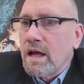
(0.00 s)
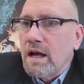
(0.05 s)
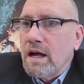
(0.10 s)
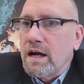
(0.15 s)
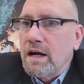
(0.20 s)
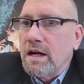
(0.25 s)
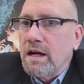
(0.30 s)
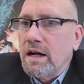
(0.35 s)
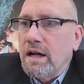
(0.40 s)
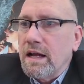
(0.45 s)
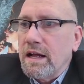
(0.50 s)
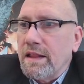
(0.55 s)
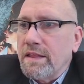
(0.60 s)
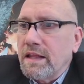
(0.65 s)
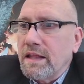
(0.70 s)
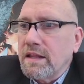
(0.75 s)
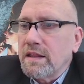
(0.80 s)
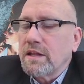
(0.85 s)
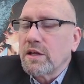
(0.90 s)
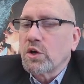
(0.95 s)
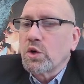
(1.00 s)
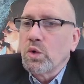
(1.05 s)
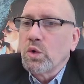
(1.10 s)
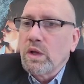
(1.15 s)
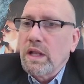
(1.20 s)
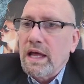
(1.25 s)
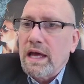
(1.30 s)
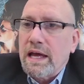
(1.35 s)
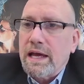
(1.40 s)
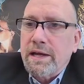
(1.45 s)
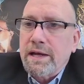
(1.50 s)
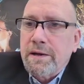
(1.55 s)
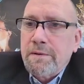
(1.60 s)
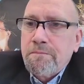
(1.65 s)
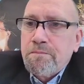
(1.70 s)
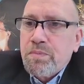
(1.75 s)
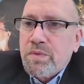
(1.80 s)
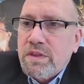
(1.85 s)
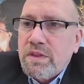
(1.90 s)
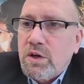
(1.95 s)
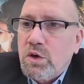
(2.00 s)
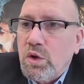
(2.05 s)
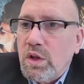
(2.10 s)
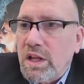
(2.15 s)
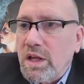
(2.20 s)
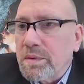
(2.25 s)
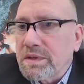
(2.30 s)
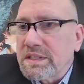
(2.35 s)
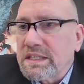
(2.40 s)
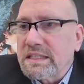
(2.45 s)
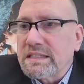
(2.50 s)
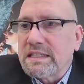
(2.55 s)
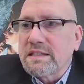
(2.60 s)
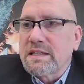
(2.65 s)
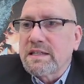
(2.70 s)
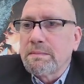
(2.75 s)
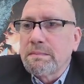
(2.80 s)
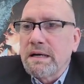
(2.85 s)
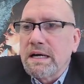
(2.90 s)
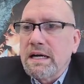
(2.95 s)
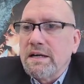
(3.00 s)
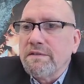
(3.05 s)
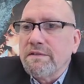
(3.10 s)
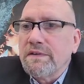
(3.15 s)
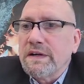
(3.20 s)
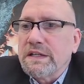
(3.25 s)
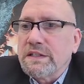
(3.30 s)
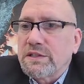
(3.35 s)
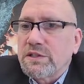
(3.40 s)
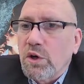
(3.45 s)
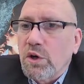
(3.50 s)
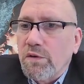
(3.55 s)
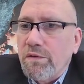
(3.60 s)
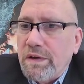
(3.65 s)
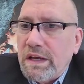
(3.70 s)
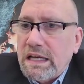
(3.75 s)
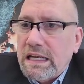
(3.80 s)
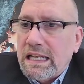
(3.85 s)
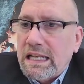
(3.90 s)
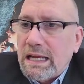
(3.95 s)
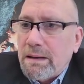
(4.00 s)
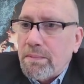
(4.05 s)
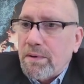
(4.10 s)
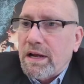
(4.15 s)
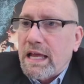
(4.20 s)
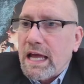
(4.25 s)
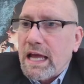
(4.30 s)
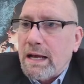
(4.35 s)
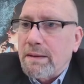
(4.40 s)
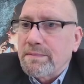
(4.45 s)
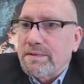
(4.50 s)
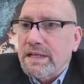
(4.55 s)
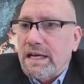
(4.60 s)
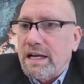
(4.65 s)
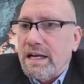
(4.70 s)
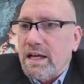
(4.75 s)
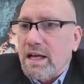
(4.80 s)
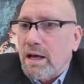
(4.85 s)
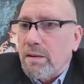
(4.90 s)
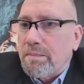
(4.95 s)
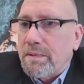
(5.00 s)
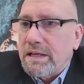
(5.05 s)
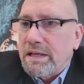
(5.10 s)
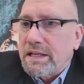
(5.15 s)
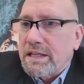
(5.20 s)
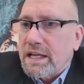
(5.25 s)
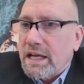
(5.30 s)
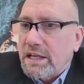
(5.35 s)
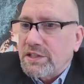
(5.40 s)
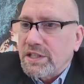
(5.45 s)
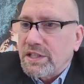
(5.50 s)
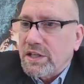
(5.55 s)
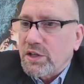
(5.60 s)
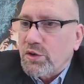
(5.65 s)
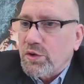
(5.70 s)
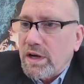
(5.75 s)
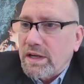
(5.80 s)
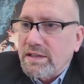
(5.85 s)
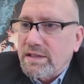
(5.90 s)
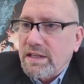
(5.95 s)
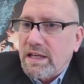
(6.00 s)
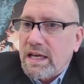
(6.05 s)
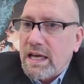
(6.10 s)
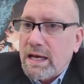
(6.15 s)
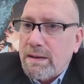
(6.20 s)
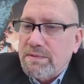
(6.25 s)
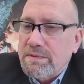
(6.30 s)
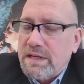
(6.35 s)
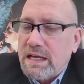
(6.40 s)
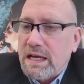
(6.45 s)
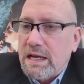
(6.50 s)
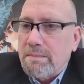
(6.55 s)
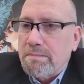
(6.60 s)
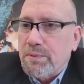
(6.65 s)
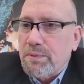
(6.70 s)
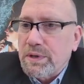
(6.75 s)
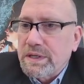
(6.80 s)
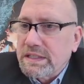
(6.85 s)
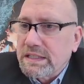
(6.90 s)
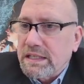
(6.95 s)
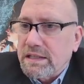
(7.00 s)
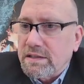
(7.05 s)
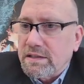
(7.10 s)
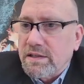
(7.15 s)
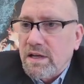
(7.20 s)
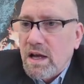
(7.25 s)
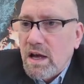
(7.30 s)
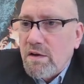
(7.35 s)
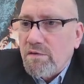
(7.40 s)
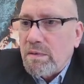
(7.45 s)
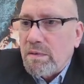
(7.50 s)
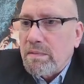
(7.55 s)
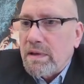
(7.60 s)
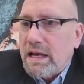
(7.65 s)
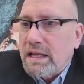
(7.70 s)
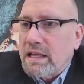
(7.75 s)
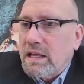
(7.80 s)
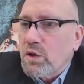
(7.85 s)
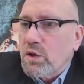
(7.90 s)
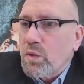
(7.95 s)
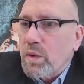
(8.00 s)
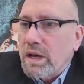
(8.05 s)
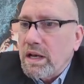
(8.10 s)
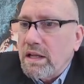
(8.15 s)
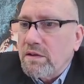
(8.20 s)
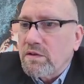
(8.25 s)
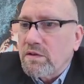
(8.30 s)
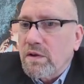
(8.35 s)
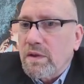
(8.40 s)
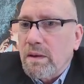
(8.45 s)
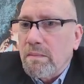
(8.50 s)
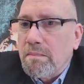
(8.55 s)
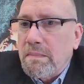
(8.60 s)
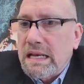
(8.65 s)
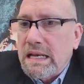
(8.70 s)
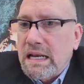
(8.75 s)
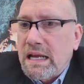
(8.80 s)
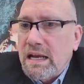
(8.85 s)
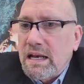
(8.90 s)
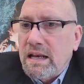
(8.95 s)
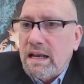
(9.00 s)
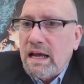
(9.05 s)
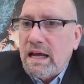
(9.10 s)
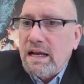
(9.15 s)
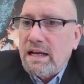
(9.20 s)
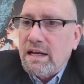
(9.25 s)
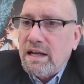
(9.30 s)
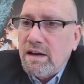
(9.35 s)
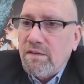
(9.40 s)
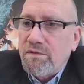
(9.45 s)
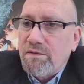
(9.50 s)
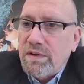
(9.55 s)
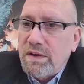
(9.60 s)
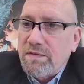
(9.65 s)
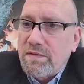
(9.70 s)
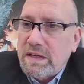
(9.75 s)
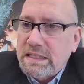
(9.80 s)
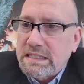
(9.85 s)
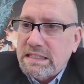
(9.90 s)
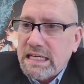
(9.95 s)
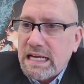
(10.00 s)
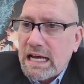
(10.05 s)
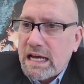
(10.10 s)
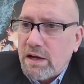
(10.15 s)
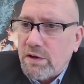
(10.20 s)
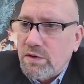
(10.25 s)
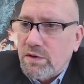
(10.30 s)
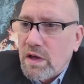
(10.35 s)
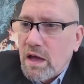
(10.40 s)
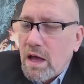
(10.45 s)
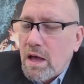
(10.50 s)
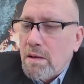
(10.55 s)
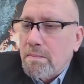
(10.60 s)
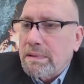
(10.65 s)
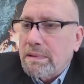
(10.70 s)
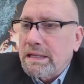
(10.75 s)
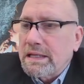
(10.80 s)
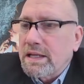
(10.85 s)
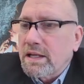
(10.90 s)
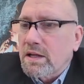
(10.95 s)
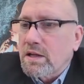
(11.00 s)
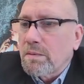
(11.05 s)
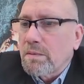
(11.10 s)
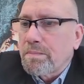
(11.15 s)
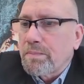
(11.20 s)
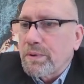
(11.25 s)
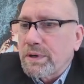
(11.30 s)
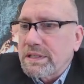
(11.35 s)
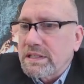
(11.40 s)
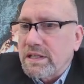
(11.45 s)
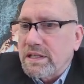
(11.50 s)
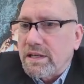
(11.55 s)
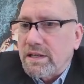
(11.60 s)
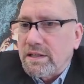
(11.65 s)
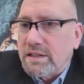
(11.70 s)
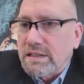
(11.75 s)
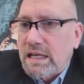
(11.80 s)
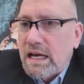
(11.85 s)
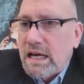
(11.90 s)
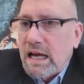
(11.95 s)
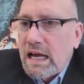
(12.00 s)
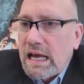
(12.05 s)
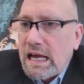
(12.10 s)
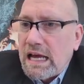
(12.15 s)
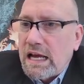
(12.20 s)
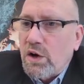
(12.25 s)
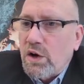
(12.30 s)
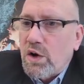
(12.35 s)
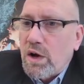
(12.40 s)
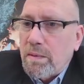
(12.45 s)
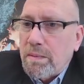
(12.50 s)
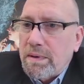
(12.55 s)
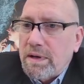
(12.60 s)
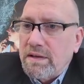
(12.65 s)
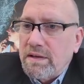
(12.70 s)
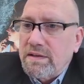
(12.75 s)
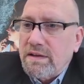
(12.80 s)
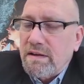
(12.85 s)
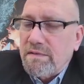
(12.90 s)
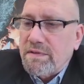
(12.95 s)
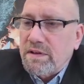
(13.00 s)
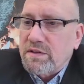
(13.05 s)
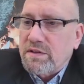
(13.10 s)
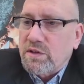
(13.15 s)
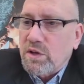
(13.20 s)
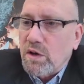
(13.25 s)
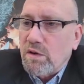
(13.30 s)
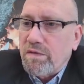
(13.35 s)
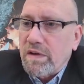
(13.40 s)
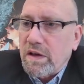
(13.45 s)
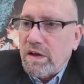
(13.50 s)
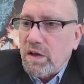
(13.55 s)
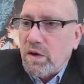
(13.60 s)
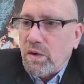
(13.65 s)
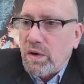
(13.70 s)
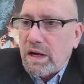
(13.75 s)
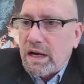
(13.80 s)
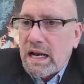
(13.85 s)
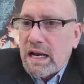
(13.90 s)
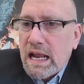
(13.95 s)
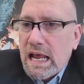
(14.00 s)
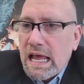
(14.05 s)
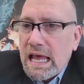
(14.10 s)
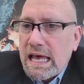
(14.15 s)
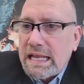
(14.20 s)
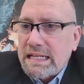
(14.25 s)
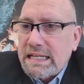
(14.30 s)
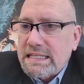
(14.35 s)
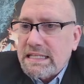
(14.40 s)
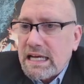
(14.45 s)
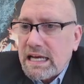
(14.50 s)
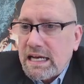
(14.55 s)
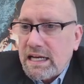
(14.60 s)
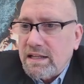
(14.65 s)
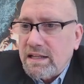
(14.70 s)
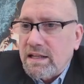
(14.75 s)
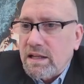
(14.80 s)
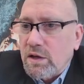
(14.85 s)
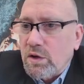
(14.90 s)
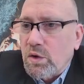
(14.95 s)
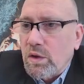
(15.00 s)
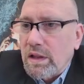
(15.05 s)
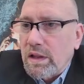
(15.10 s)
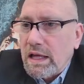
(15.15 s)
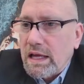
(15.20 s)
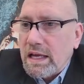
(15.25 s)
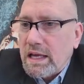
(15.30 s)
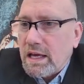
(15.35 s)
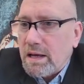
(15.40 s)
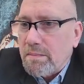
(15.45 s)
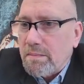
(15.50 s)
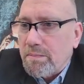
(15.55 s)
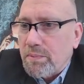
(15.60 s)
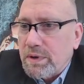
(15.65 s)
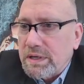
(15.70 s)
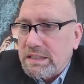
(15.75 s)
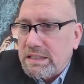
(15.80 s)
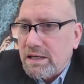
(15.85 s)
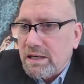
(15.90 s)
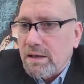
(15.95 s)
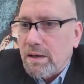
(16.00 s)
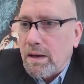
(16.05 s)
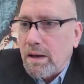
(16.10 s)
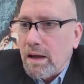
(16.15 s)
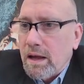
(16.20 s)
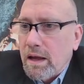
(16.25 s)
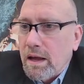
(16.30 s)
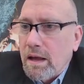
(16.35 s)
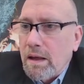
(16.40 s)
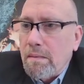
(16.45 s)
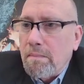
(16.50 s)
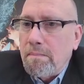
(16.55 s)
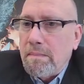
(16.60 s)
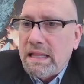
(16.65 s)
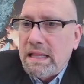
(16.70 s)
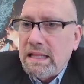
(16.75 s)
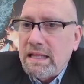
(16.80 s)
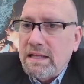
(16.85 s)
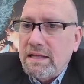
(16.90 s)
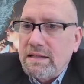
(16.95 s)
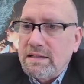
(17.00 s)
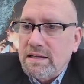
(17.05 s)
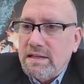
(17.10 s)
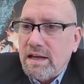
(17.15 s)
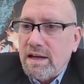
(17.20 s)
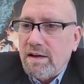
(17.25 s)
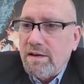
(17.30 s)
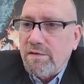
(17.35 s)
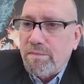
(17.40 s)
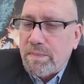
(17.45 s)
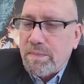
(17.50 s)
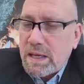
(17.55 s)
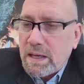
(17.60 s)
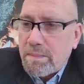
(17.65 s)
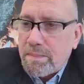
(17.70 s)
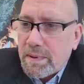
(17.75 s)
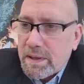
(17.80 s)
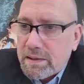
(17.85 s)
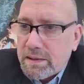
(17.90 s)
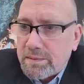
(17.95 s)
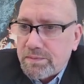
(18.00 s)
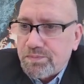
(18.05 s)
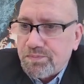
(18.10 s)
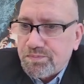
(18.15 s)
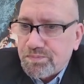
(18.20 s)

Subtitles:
And then the Gulag. The Gulag was a system of Soviet labor camps and accompanying detention and transit camps and prisons. From 1920s to the mid-1950s, it housed political prisoners and criminals of the Soviet Union. At its height, the Gulag imprisoned millions of people.